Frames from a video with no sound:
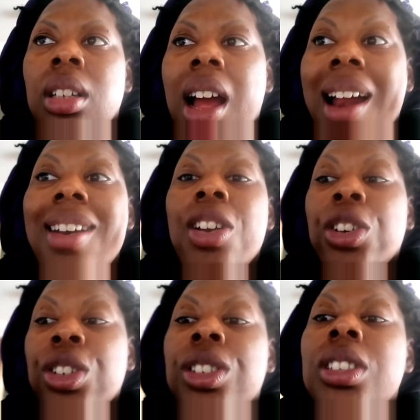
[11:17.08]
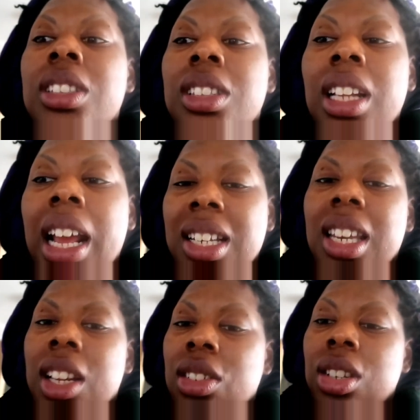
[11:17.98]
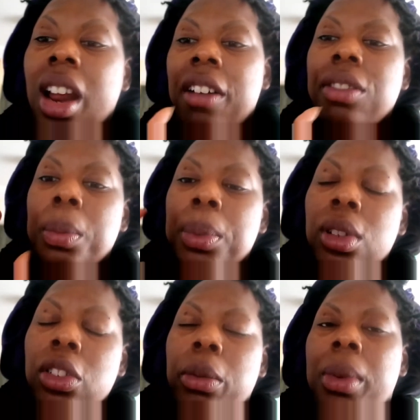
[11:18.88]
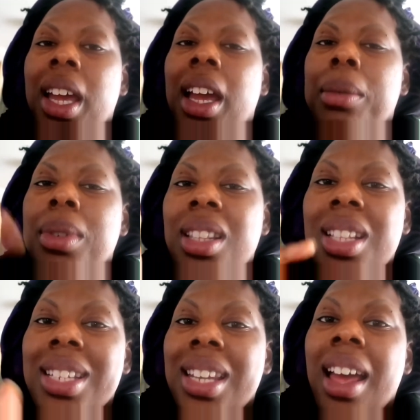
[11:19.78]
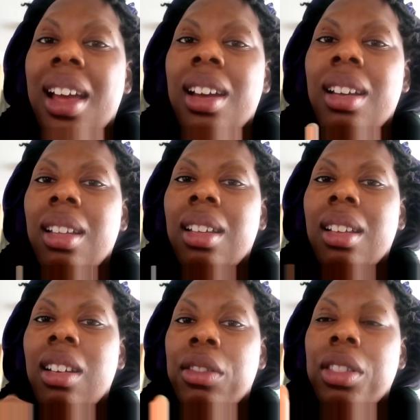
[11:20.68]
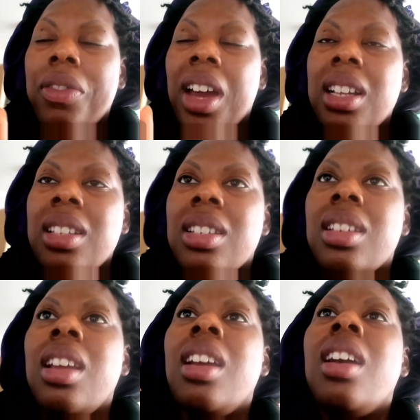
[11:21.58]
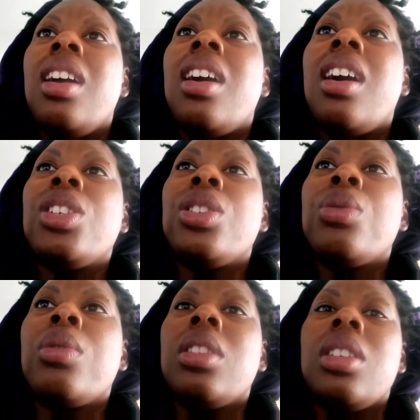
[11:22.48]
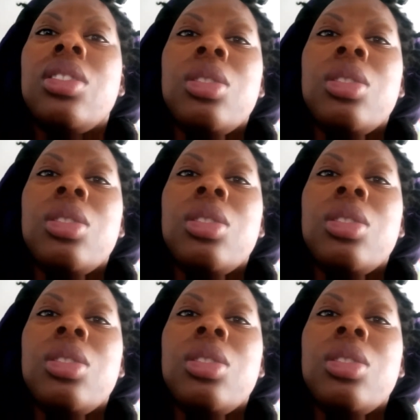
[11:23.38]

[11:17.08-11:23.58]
I know next time to have the bulk of my carbs at the start of the fast. I just want this